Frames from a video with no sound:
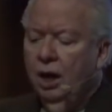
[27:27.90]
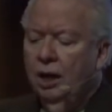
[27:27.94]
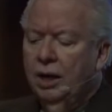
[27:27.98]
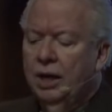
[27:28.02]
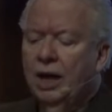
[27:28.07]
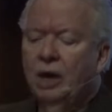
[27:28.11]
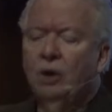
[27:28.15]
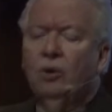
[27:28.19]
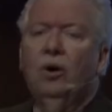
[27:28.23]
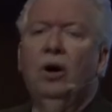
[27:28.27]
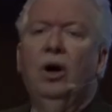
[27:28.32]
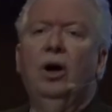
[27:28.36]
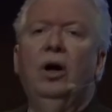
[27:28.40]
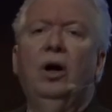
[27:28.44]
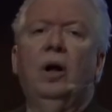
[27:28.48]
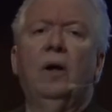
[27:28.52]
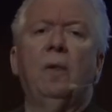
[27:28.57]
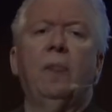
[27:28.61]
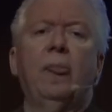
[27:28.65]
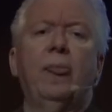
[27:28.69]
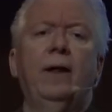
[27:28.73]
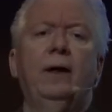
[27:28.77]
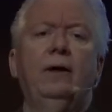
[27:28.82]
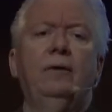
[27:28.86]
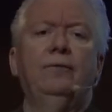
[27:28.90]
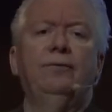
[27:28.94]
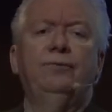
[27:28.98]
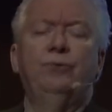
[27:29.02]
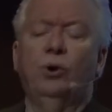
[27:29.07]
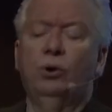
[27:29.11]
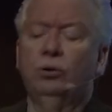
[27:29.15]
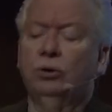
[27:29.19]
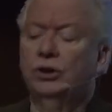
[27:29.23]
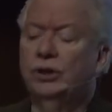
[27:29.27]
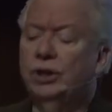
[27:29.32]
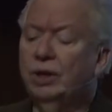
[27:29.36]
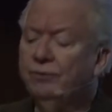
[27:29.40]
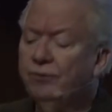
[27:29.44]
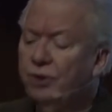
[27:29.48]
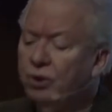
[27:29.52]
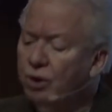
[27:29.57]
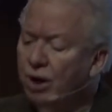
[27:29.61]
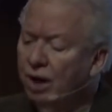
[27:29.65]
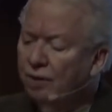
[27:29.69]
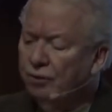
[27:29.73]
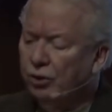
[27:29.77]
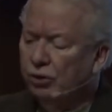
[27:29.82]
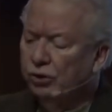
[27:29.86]
Now, folks, have
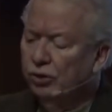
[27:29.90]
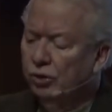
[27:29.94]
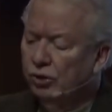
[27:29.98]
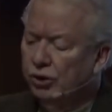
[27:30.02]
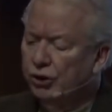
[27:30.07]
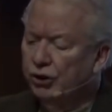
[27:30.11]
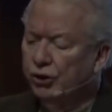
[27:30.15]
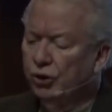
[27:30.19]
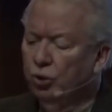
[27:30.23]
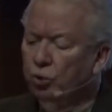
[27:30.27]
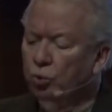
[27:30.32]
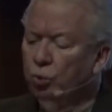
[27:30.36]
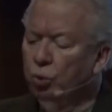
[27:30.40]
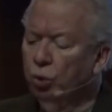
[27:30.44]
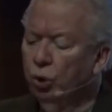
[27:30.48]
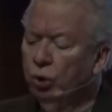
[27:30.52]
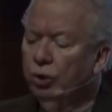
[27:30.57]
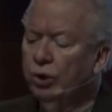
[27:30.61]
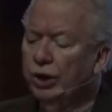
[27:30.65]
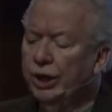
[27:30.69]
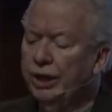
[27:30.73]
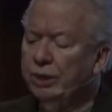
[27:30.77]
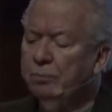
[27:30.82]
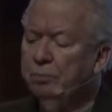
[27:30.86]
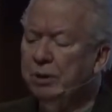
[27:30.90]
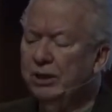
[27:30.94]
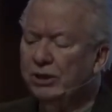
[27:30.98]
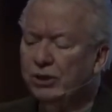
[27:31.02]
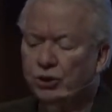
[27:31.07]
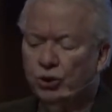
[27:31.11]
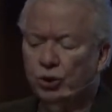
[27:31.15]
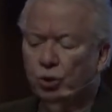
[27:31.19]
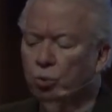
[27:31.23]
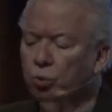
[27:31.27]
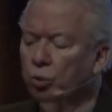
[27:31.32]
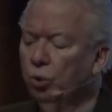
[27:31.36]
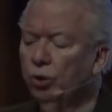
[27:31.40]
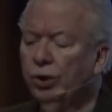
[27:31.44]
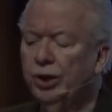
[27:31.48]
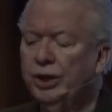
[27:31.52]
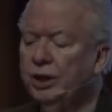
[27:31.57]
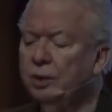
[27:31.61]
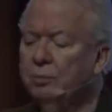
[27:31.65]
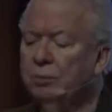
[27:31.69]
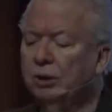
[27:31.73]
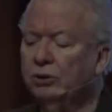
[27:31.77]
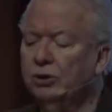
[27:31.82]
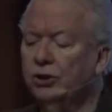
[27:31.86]
you ever so worried, been so
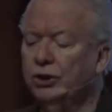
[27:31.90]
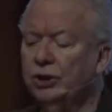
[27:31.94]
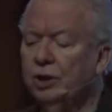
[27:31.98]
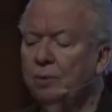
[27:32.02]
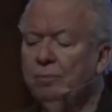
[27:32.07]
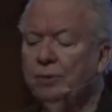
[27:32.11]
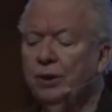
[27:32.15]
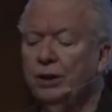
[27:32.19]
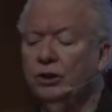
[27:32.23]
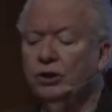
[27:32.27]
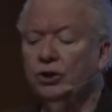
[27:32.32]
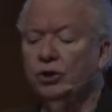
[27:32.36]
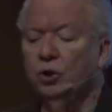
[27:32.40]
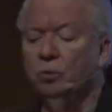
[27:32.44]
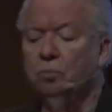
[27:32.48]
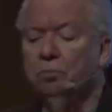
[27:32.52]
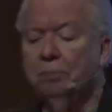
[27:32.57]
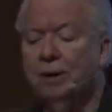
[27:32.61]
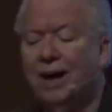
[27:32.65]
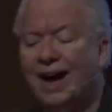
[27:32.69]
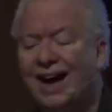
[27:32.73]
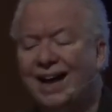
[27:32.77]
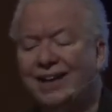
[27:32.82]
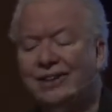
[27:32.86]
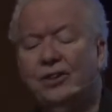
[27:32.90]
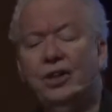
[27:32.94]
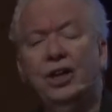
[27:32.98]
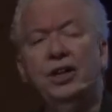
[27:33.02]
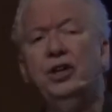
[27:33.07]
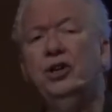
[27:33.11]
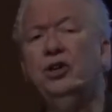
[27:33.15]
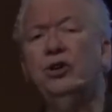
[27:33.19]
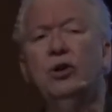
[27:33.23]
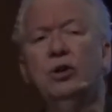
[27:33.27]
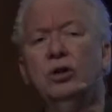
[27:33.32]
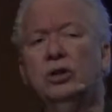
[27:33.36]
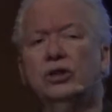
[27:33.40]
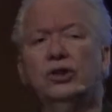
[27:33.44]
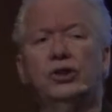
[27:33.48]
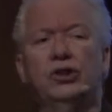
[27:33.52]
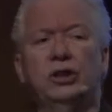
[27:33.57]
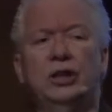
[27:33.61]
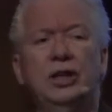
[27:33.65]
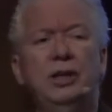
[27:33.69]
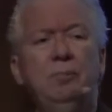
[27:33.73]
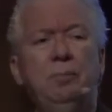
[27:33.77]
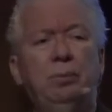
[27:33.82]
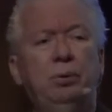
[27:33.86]
worried about something so bad that you couldn't
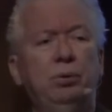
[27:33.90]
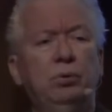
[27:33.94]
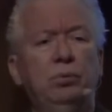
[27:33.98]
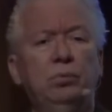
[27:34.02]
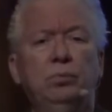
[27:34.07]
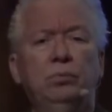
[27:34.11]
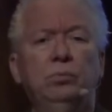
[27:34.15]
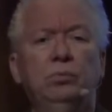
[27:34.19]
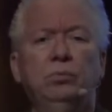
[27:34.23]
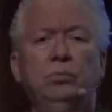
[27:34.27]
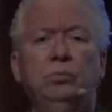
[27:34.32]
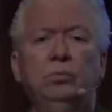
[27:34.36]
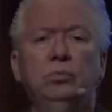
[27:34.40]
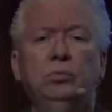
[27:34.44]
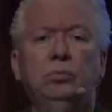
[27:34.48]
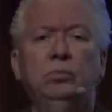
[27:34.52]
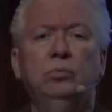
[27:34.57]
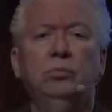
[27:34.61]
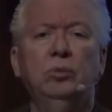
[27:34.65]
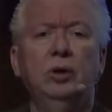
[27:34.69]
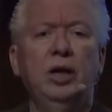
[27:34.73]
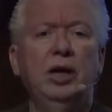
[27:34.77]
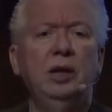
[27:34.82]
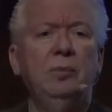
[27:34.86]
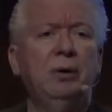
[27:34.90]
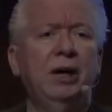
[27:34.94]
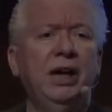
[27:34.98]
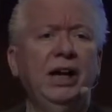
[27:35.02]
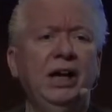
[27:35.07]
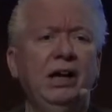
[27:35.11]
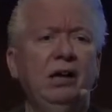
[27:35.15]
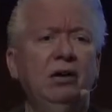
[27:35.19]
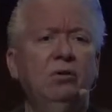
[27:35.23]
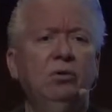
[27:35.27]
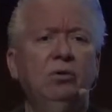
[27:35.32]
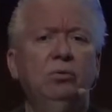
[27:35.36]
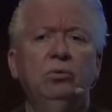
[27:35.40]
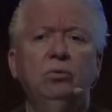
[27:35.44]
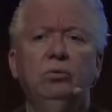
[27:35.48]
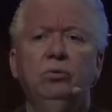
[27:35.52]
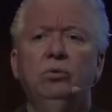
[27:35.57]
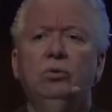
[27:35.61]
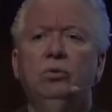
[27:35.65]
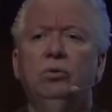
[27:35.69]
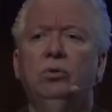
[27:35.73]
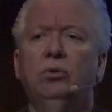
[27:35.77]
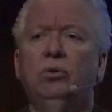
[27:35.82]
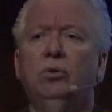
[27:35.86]
sleep? Anybody?
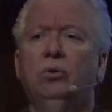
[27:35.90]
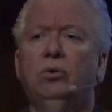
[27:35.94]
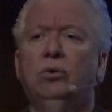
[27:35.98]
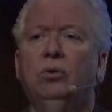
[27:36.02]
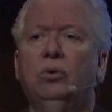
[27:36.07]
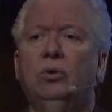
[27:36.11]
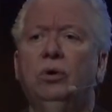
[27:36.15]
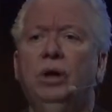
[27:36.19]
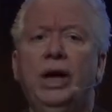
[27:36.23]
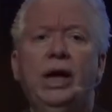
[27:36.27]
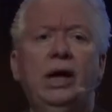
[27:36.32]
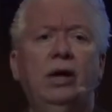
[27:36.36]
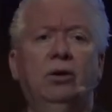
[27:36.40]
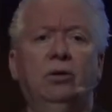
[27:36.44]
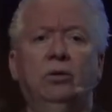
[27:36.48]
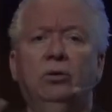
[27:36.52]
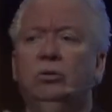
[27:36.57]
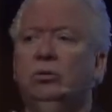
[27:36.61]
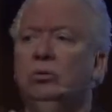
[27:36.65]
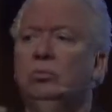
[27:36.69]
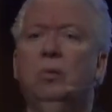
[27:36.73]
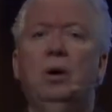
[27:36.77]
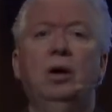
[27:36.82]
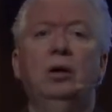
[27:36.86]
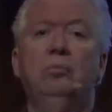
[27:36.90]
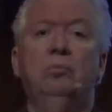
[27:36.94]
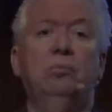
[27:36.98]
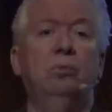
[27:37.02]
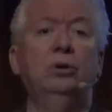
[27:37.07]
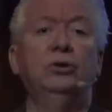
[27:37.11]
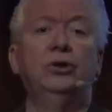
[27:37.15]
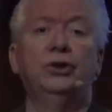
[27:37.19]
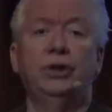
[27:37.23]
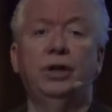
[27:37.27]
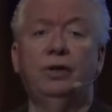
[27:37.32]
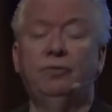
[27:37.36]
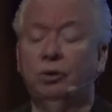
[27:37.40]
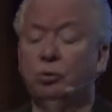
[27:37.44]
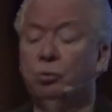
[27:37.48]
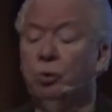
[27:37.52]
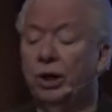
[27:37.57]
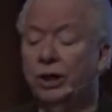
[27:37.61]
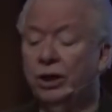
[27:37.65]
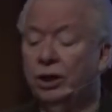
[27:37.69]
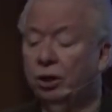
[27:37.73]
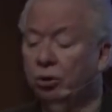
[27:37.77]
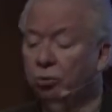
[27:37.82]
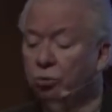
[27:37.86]
Yeah, most
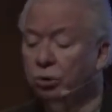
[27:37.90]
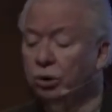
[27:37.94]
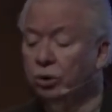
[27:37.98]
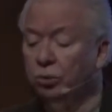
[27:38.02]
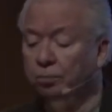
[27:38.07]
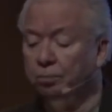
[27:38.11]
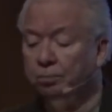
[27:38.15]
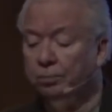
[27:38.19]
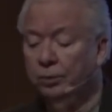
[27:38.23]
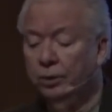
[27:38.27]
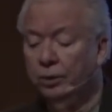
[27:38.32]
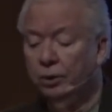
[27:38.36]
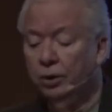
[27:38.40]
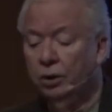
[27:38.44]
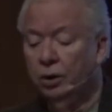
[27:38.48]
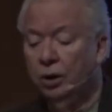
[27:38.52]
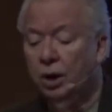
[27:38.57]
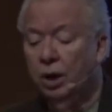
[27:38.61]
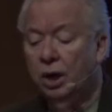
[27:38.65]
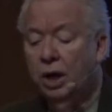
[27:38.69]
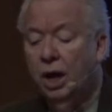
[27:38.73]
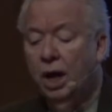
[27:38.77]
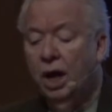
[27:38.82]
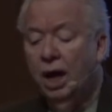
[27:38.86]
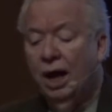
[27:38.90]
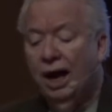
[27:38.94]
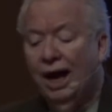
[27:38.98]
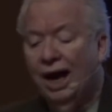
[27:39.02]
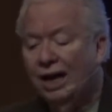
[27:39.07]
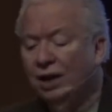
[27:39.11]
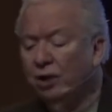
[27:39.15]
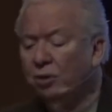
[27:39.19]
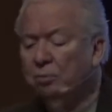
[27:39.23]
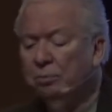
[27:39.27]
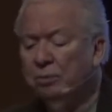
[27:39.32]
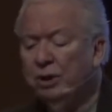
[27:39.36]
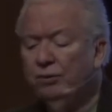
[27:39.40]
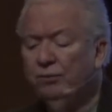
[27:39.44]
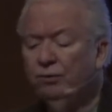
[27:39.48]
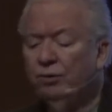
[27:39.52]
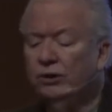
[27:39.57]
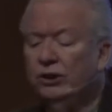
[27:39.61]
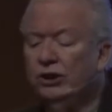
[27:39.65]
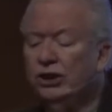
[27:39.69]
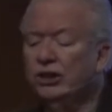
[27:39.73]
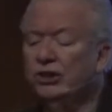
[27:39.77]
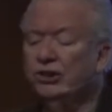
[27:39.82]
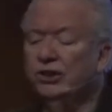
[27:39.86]
everyone in a room. I don't mean
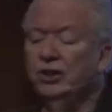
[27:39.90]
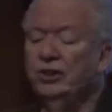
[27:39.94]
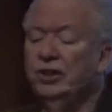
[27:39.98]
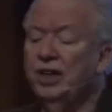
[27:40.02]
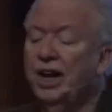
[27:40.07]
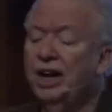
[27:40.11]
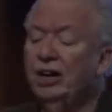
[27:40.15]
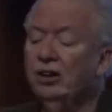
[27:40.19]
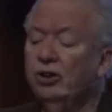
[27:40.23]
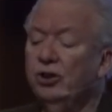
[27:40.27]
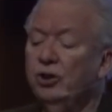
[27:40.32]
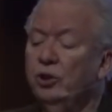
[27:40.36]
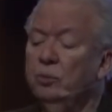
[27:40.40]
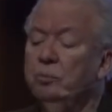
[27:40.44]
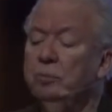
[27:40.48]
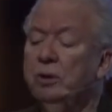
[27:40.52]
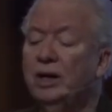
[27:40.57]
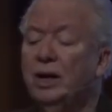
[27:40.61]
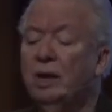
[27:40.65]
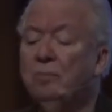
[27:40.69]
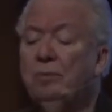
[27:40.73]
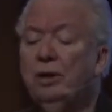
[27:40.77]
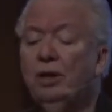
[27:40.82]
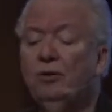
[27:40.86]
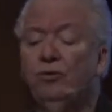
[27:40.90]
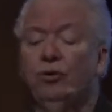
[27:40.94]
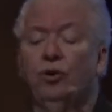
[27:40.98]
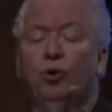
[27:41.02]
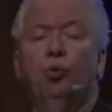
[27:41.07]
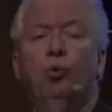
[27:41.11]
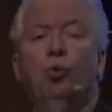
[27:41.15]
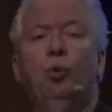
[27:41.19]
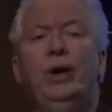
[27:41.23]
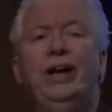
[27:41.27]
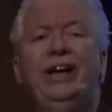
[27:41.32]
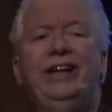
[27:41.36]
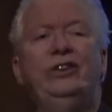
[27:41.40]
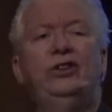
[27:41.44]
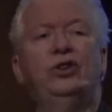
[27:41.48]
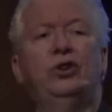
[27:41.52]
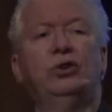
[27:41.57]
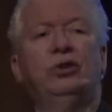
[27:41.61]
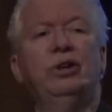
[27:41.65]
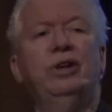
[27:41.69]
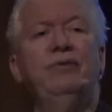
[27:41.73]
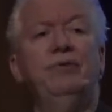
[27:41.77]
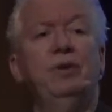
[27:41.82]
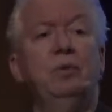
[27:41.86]
for just a day or two, but I mean for weeks
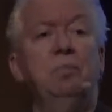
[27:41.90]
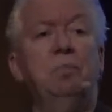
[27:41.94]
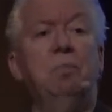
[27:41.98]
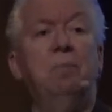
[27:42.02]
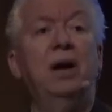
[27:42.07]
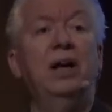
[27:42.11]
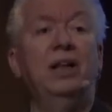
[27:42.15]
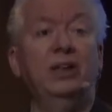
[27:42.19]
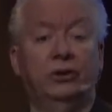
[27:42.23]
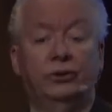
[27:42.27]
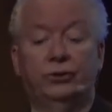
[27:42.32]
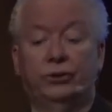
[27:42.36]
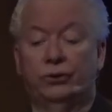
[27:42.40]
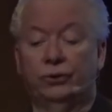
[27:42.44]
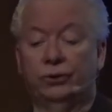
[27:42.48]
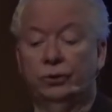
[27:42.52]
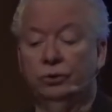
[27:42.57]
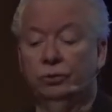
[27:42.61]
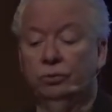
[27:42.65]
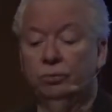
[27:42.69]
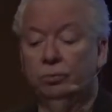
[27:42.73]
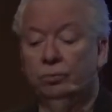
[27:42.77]
or even months.